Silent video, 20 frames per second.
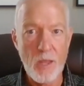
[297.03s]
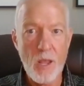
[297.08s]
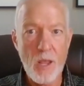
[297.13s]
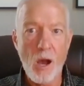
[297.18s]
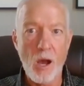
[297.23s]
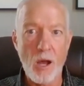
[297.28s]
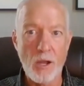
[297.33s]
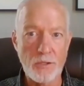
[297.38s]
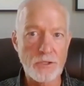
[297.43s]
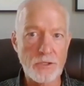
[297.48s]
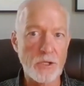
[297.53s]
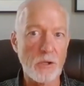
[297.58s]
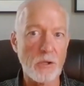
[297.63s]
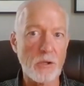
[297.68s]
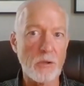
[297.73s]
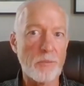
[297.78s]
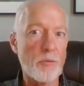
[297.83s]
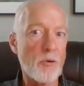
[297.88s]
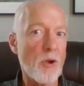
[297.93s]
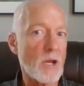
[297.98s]

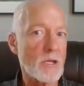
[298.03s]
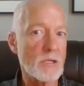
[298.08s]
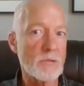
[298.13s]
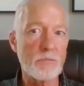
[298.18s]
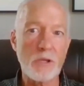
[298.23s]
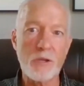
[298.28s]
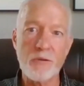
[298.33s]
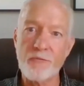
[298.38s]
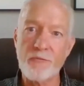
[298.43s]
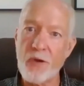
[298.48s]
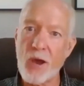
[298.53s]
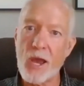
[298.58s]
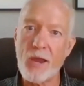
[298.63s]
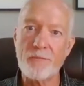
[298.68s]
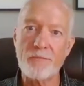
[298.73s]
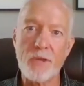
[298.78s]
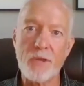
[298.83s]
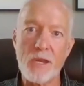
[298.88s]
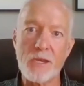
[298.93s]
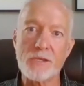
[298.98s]
until approximately
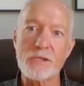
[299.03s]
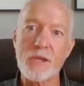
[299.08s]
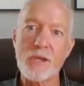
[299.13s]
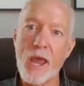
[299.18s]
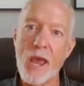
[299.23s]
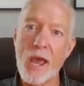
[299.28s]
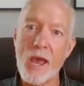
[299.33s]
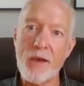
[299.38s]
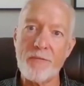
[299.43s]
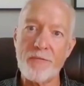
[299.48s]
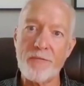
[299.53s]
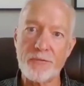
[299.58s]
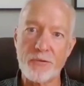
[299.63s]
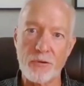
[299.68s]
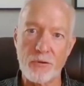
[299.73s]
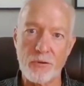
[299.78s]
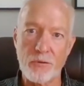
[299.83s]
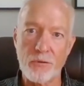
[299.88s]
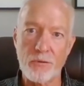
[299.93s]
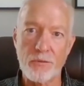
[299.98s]
5 days
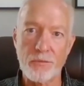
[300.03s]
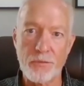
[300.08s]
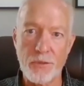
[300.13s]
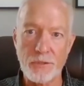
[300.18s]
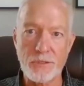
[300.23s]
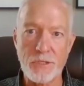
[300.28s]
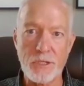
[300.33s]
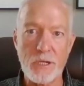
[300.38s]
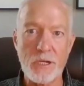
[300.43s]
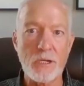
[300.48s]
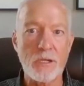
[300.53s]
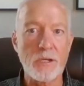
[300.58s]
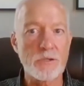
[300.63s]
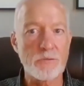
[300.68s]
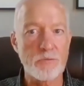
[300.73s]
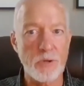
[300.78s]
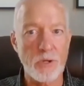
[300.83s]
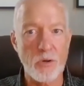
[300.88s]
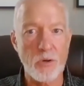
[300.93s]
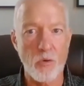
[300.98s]
after the deed
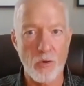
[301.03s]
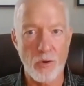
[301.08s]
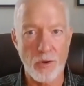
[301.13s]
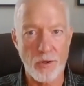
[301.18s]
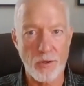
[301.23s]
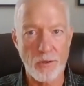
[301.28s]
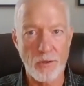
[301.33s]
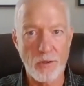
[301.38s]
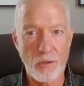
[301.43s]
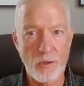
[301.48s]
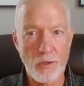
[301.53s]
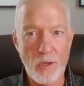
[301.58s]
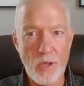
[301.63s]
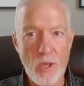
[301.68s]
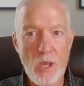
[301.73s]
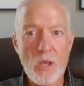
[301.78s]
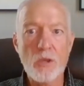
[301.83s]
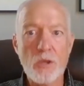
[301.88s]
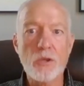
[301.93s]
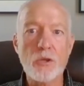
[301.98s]
is recorded.
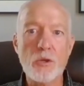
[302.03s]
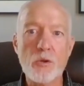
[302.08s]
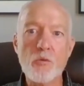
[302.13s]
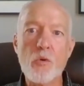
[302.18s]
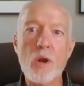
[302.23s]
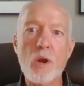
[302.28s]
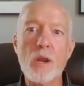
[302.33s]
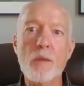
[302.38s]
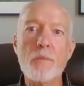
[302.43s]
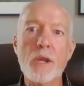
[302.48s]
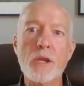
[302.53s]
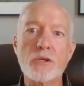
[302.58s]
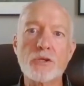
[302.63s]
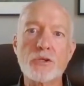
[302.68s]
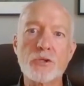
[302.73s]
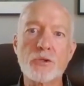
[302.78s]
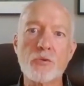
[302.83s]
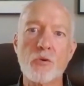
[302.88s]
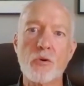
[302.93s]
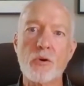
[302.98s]
You want to make
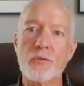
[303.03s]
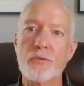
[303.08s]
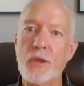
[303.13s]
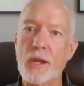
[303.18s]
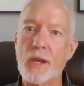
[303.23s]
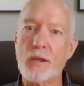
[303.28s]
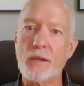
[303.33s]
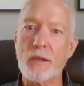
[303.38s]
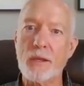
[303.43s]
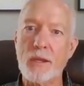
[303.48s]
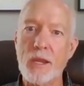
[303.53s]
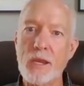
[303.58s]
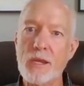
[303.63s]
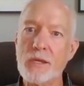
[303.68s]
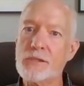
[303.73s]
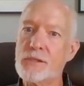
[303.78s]
sure that in case